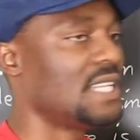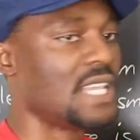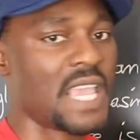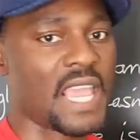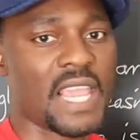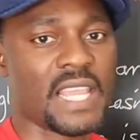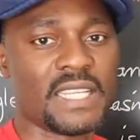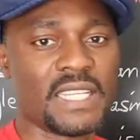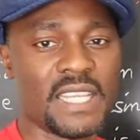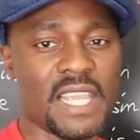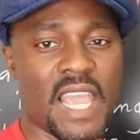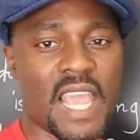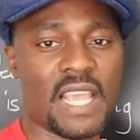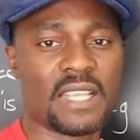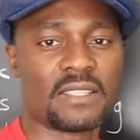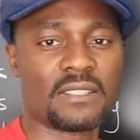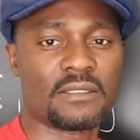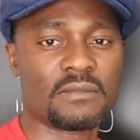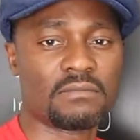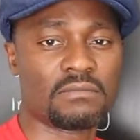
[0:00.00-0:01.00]
dA
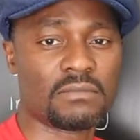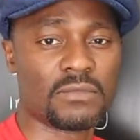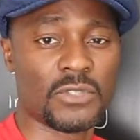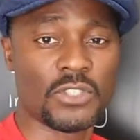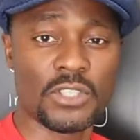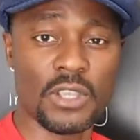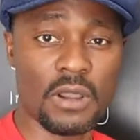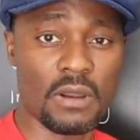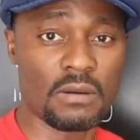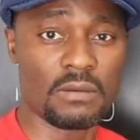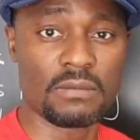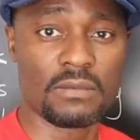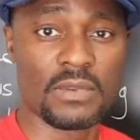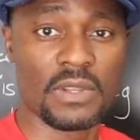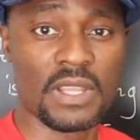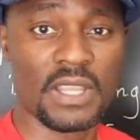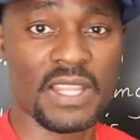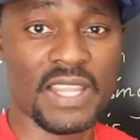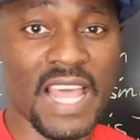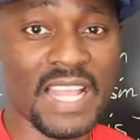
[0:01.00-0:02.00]
dx. So
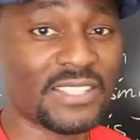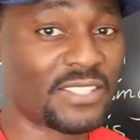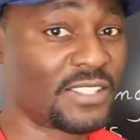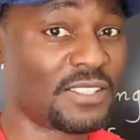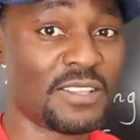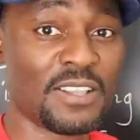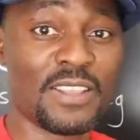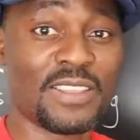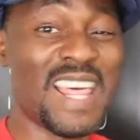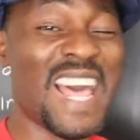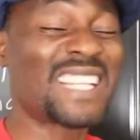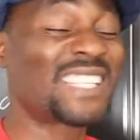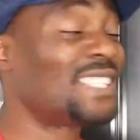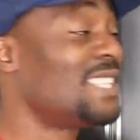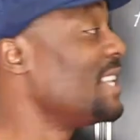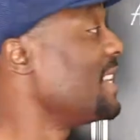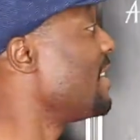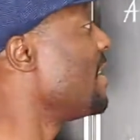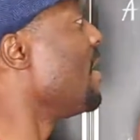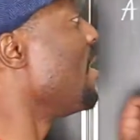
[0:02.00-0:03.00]
that's
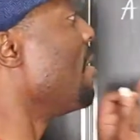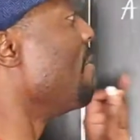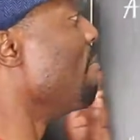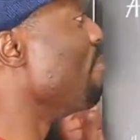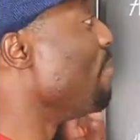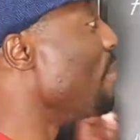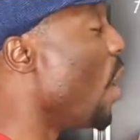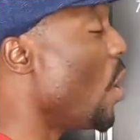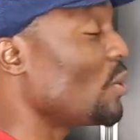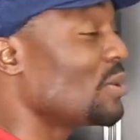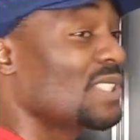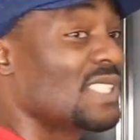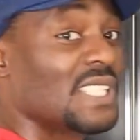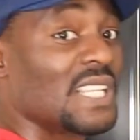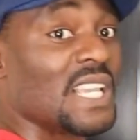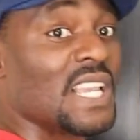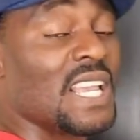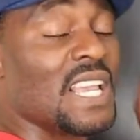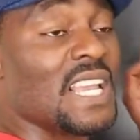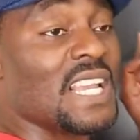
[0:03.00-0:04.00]
the
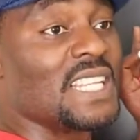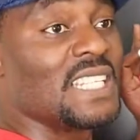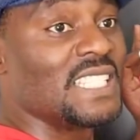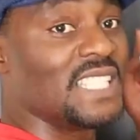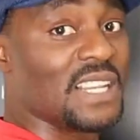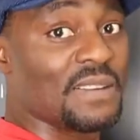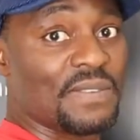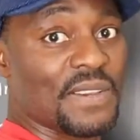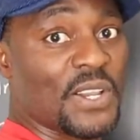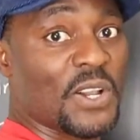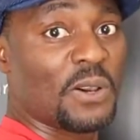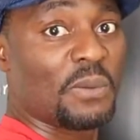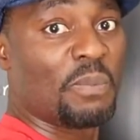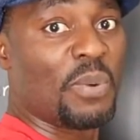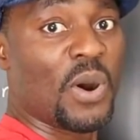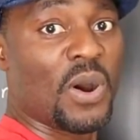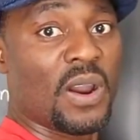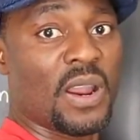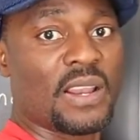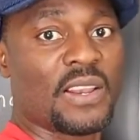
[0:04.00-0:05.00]
most difficult
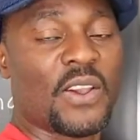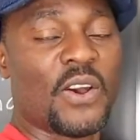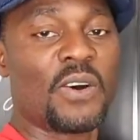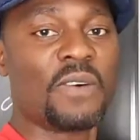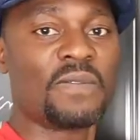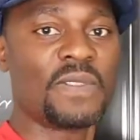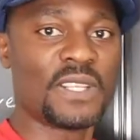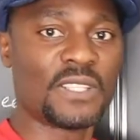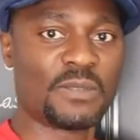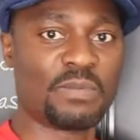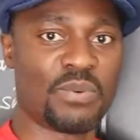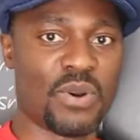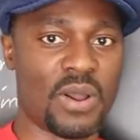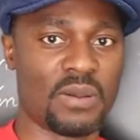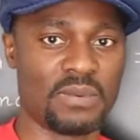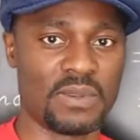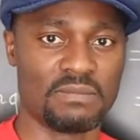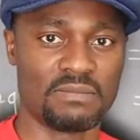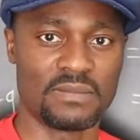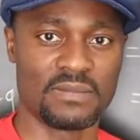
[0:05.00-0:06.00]
part of this
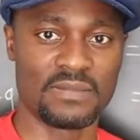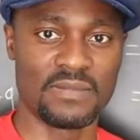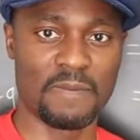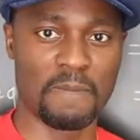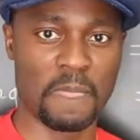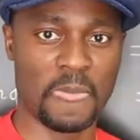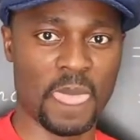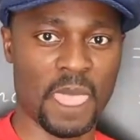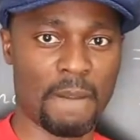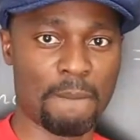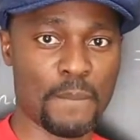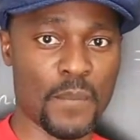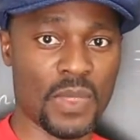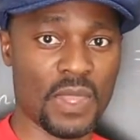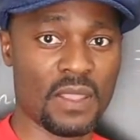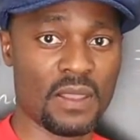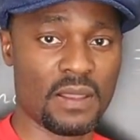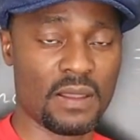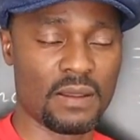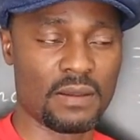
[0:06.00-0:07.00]
problem.
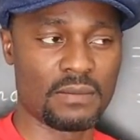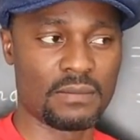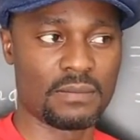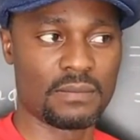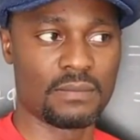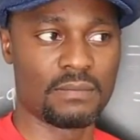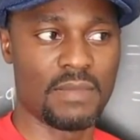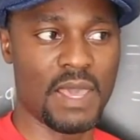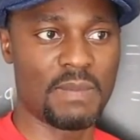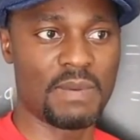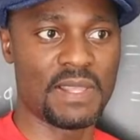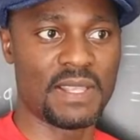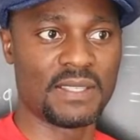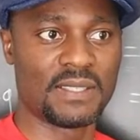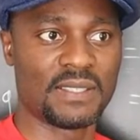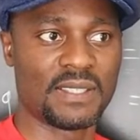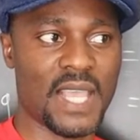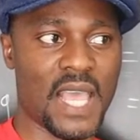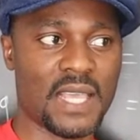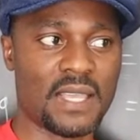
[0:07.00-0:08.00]
Maybe the
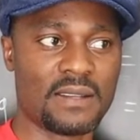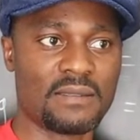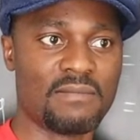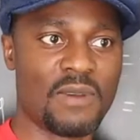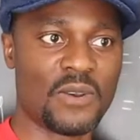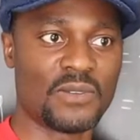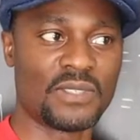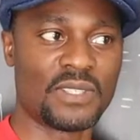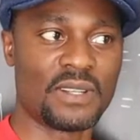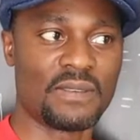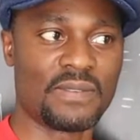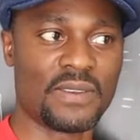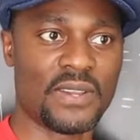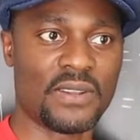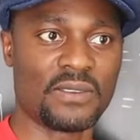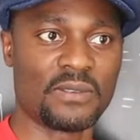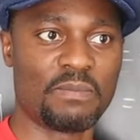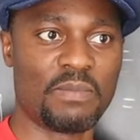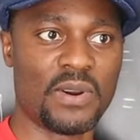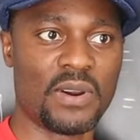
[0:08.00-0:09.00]
second most
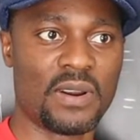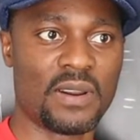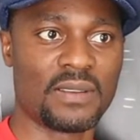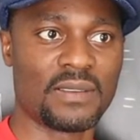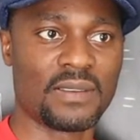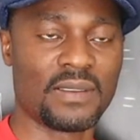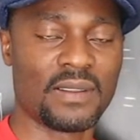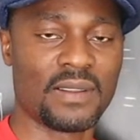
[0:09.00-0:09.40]
difficult part.